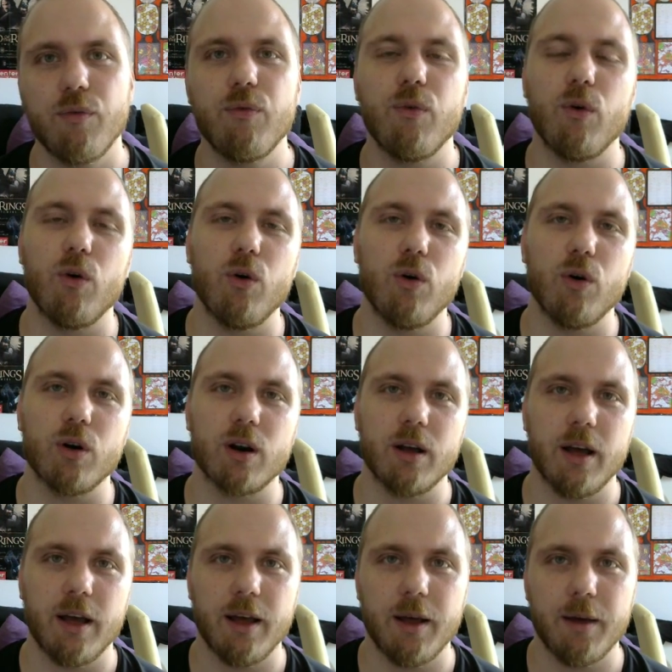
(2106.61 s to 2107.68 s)
for
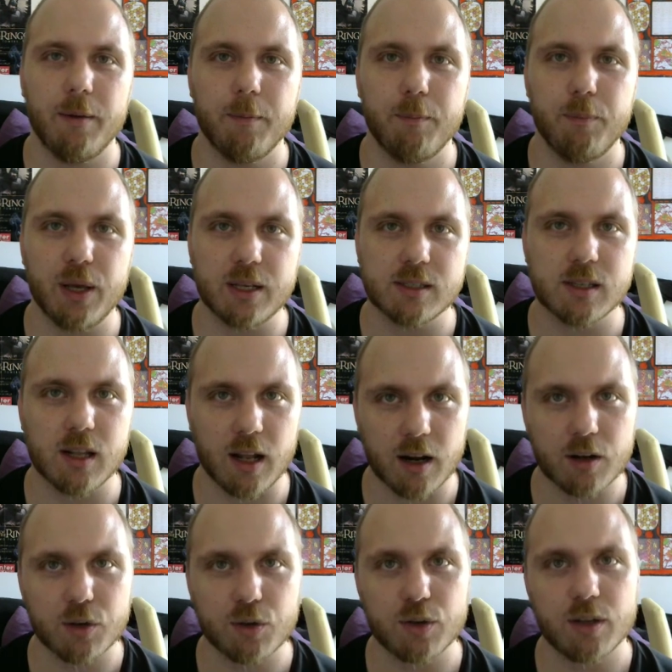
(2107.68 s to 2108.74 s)
pixel
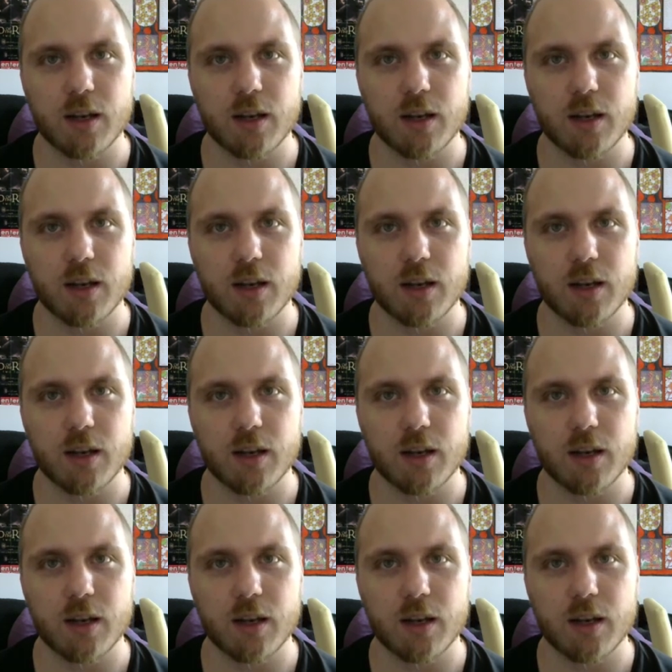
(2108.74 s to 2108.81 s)
art,